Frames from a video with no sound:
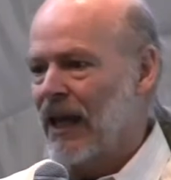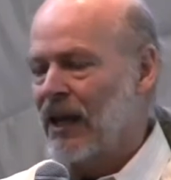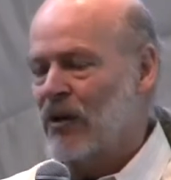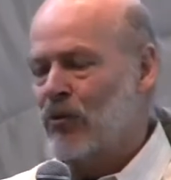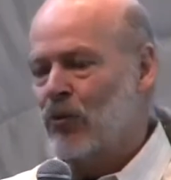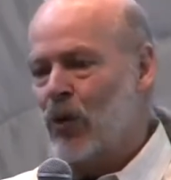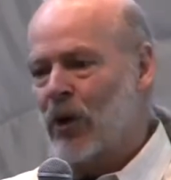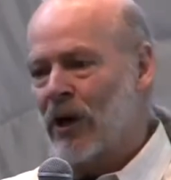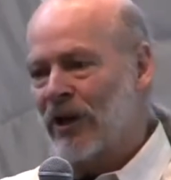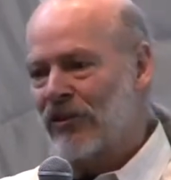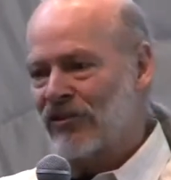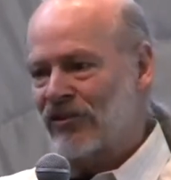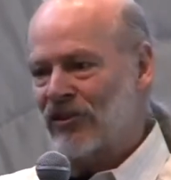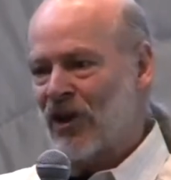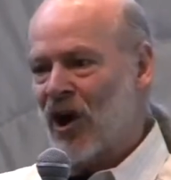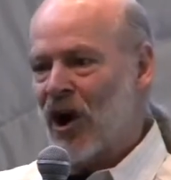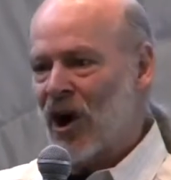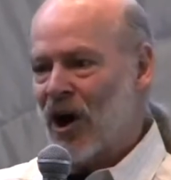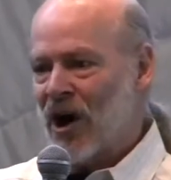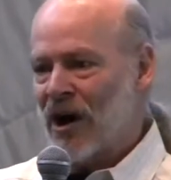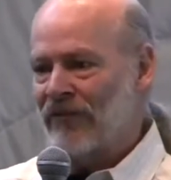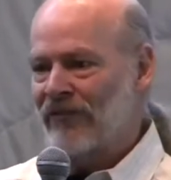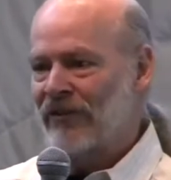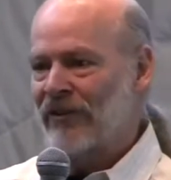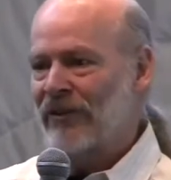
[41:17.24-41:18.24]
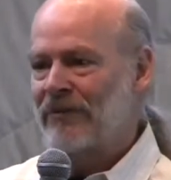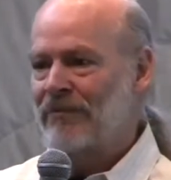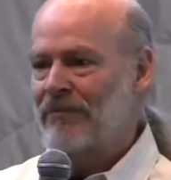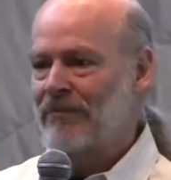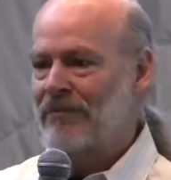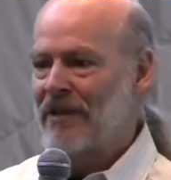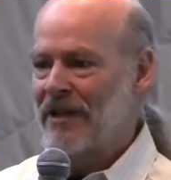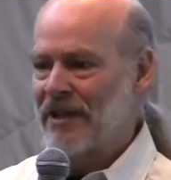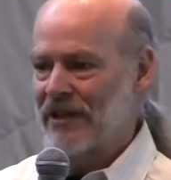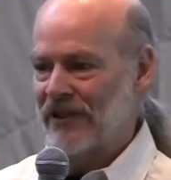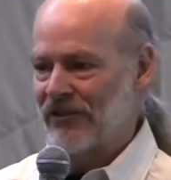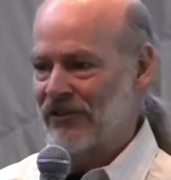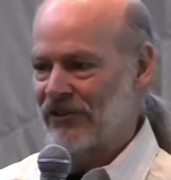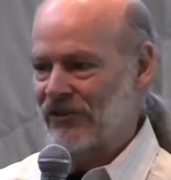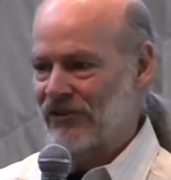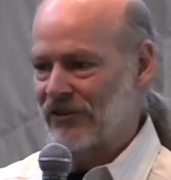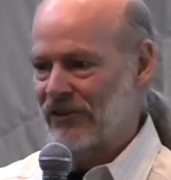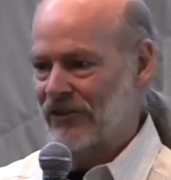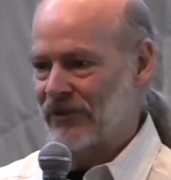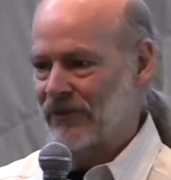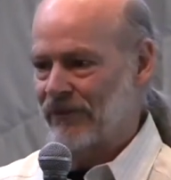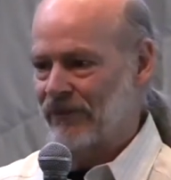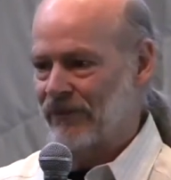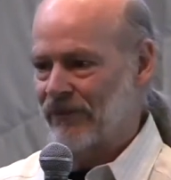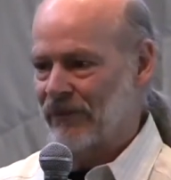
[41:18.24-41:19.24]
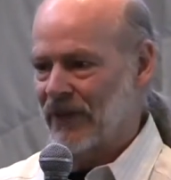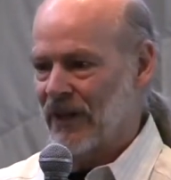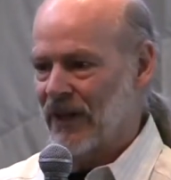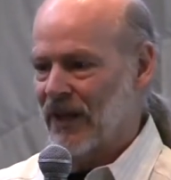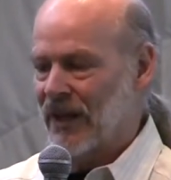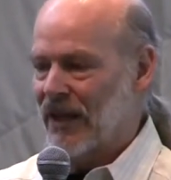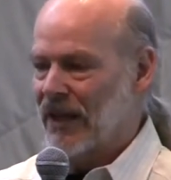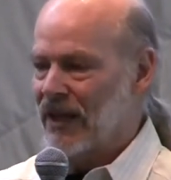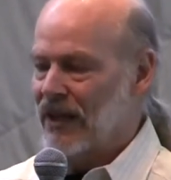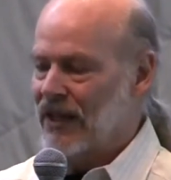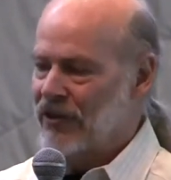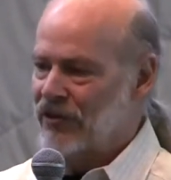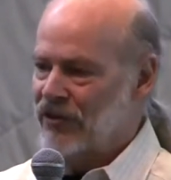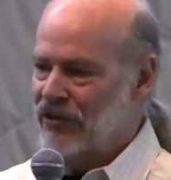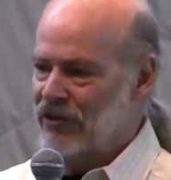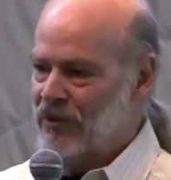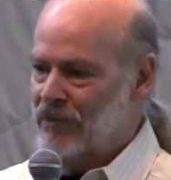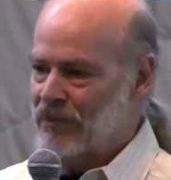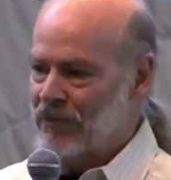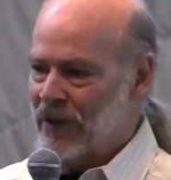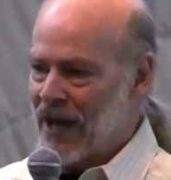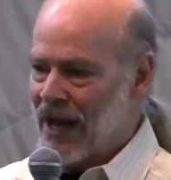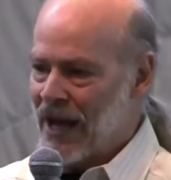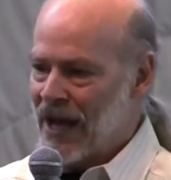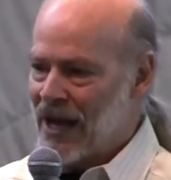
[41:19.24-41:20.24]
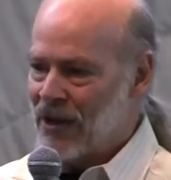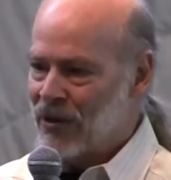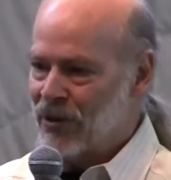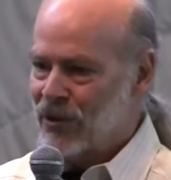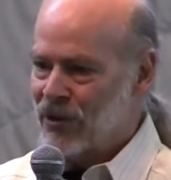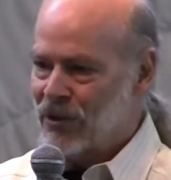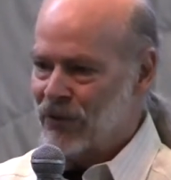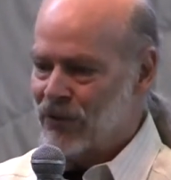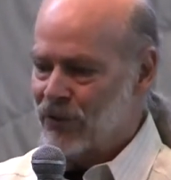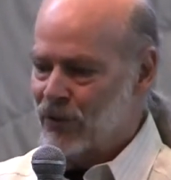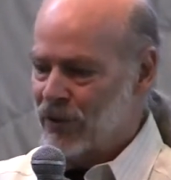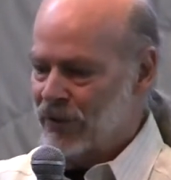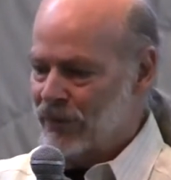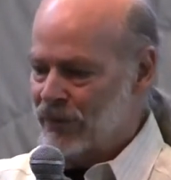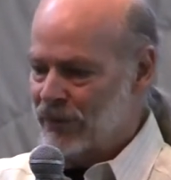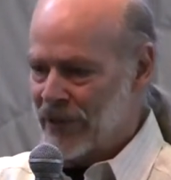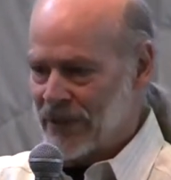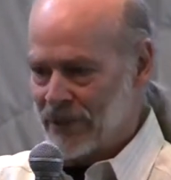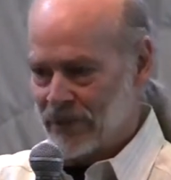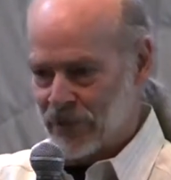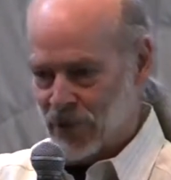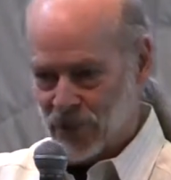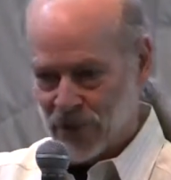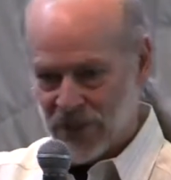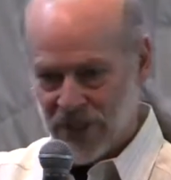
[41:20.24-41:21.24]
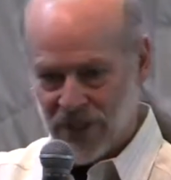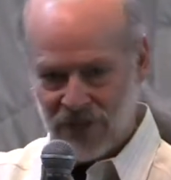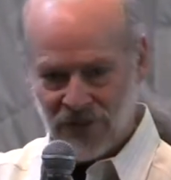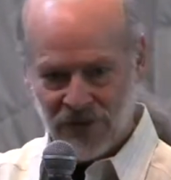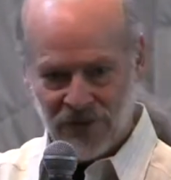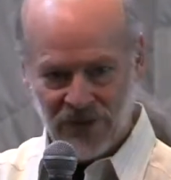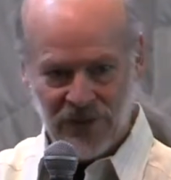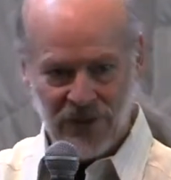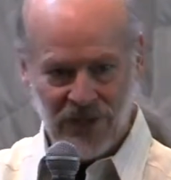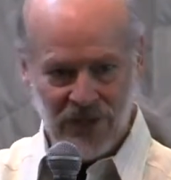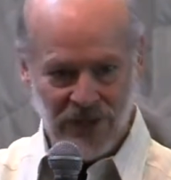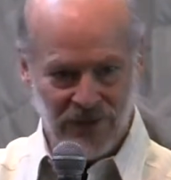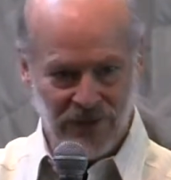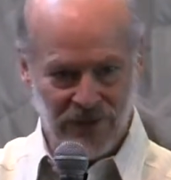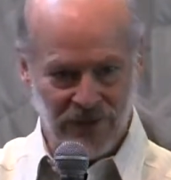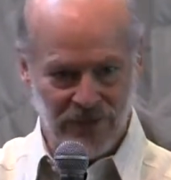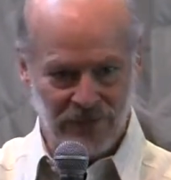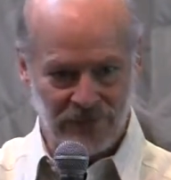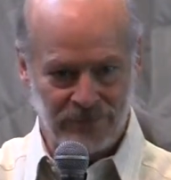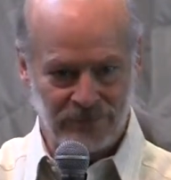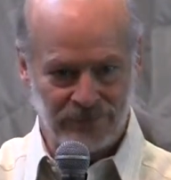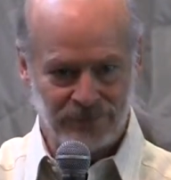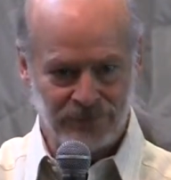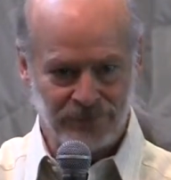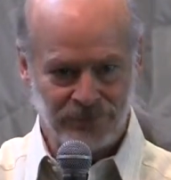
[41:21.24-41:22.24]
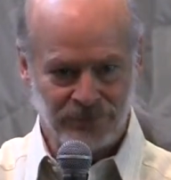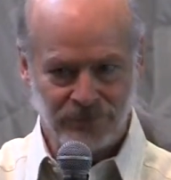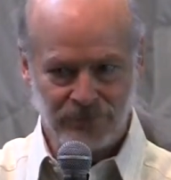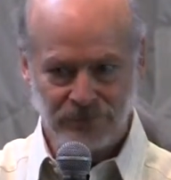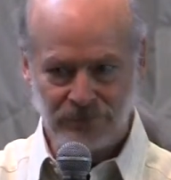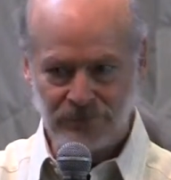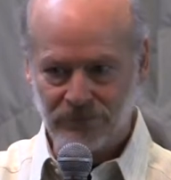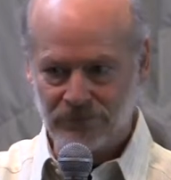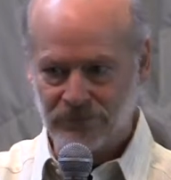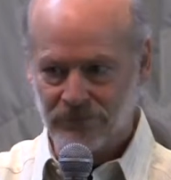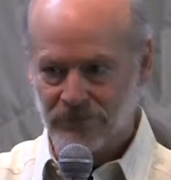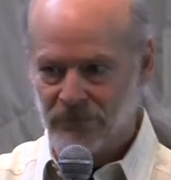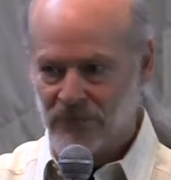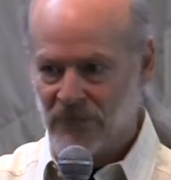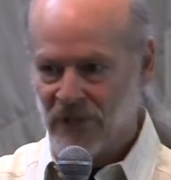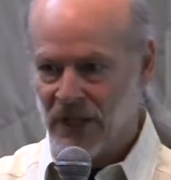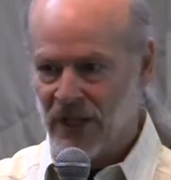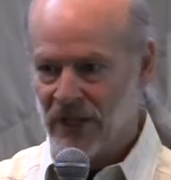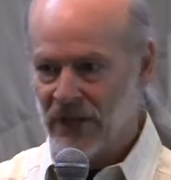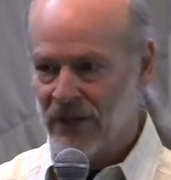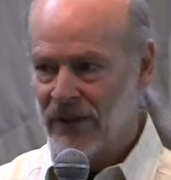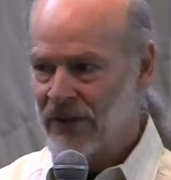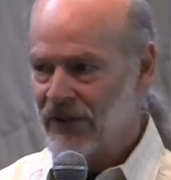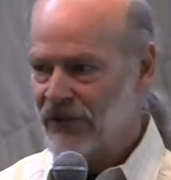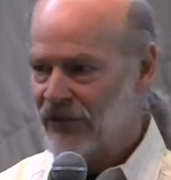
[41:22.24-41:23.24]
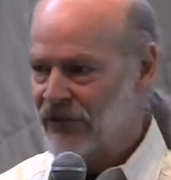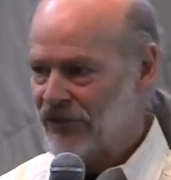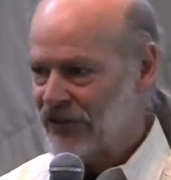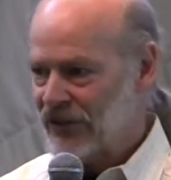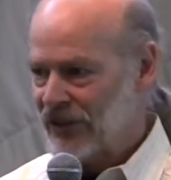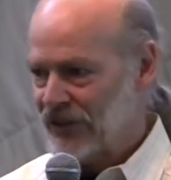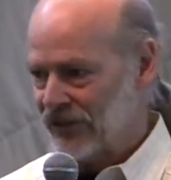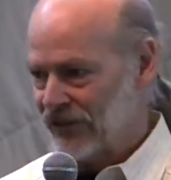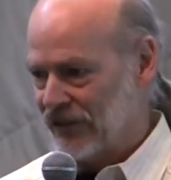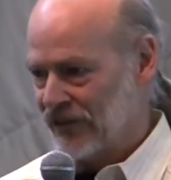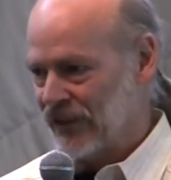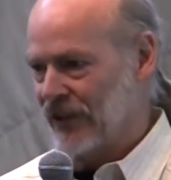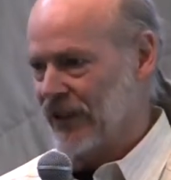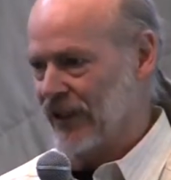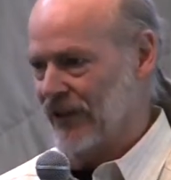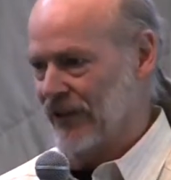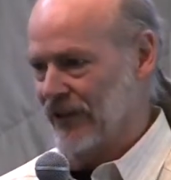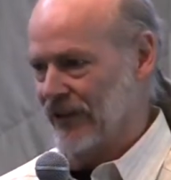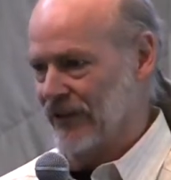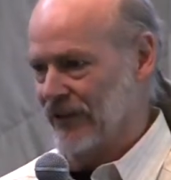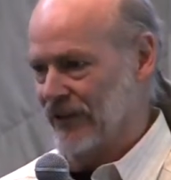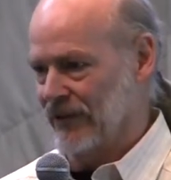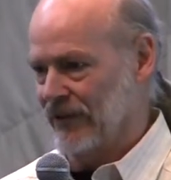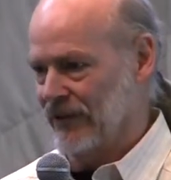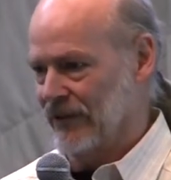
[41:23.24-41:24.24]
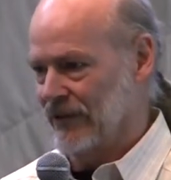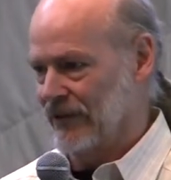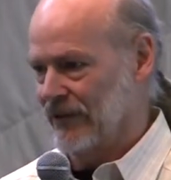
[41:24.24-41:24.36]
And what's often missed is the power of when people get together and they sit together.